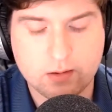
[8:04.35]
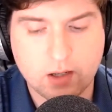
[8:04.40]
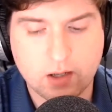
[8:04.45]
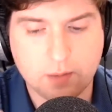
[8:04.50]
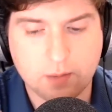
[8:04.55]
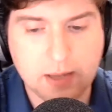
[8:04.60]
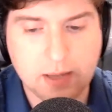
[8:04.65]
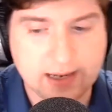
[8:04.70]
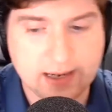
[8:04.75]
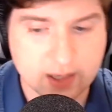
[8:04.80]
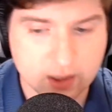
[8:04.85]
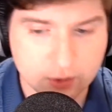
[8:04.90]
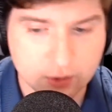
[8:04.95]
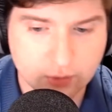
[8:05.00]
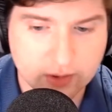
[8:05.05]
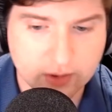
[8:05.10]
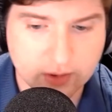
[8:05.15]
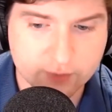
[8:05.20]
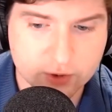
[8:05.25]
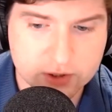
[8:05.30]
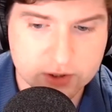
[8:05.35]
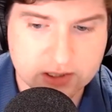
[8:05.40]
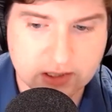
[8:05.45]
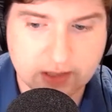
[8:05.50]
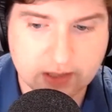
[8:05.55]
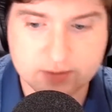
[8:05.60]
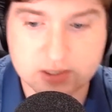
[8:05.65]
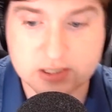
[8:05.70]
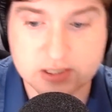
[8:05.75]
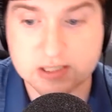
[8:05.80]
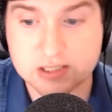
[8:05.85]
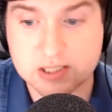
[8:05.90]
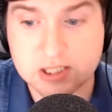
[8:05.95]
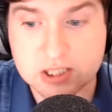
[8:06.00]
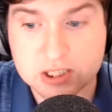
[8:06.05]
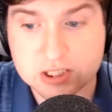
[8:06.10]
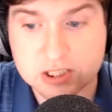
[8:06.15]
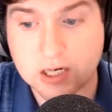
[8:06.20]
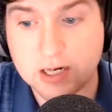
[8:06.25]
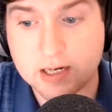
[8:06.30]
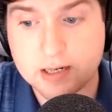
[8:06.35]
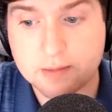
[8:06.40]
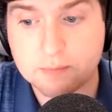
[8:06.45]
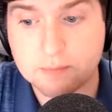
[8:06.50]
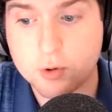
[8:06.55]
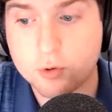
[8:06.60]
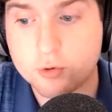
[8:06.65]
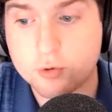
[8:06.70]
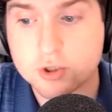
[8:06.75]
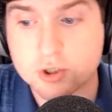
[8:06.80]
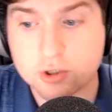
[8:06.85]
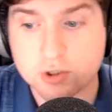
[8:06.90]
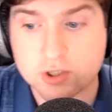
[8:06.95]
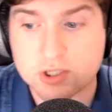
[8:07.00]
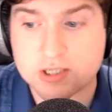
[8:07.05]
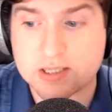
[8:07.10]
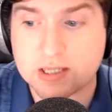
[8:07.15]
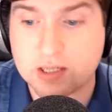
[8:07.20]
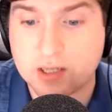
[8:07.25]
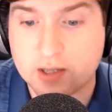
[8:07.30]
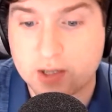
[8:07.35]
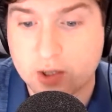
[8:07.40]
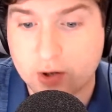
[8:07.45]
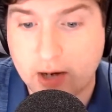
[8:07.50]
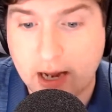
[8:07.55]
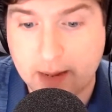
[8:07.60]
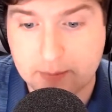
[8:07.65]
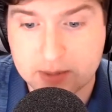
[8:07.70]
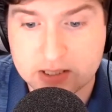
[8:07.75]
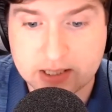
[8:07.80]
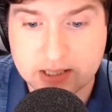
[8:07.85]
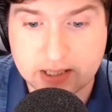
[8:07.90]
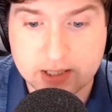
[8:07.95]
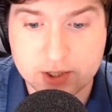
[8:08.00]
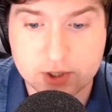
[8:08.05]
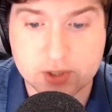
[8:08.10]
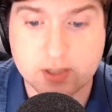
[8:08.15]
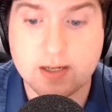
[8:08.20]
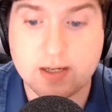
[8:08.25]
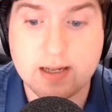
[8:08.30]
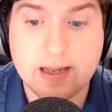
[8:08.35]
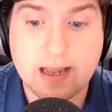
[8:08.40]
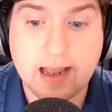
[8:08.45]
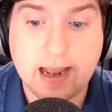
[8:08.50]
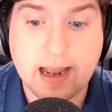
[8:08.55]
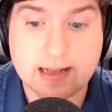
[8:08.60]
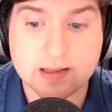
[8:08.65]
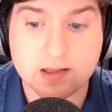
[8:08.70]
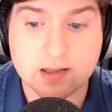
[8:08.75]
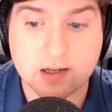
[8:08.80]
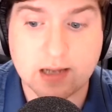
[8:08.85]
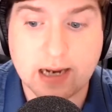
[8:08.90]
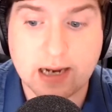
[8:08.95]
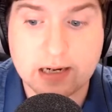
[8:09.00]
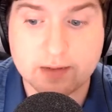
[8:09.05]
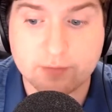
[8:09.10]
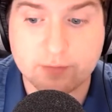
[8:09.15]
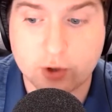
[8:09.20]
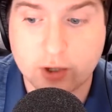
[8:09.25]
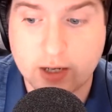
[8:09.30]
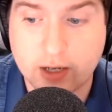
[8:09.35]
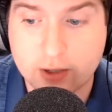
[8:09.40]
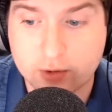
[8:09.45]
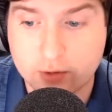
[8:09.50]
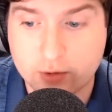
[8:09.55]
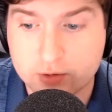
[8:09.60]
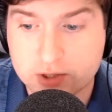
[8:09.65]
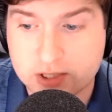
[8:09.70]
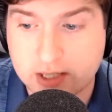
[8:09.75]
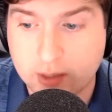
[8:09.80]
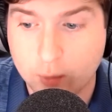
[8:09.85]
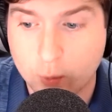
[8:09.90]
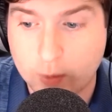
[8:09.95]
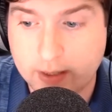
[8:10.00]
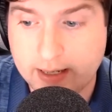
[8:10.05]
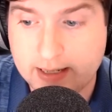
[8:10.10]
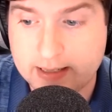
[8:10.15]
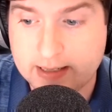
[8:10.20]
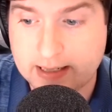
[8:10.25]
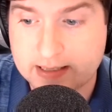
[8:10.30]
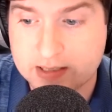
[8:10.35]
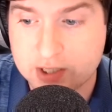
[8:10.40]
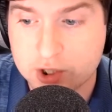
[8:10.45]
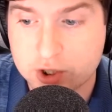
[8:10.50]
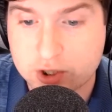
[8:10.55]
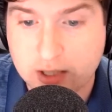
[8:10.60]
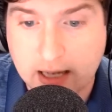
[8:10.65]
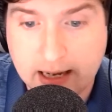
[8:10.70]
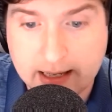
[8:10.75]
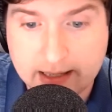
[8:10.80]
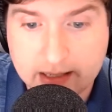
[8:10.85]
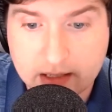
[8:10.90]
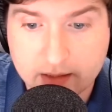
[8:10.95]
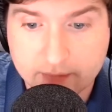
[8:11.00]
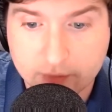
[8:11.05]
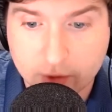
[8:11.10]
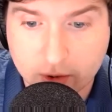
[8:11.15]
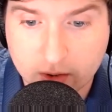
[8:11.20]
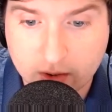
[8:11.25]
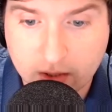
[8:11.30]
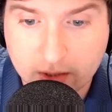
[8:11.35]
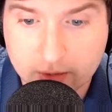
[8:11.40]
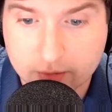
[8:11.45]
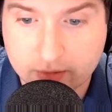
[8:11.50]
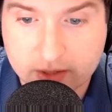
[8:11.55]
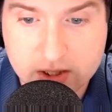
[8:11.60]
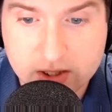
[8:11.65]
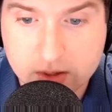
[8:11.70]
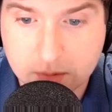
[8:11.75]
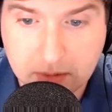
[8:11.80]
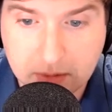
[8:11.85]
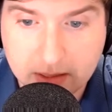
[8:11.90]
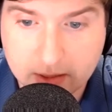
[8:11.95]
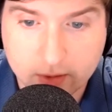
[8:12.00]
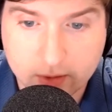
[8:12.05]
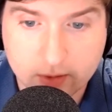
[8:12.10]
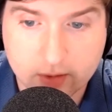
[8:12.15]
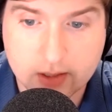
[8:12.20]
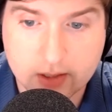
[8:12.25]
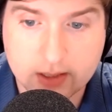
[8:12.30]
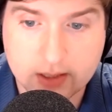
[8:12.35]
Habakkuk 3 and verse 11 says, the sun and moon stood still in their habitation. At the light of your arrows they went, at the shining of your glittering spear.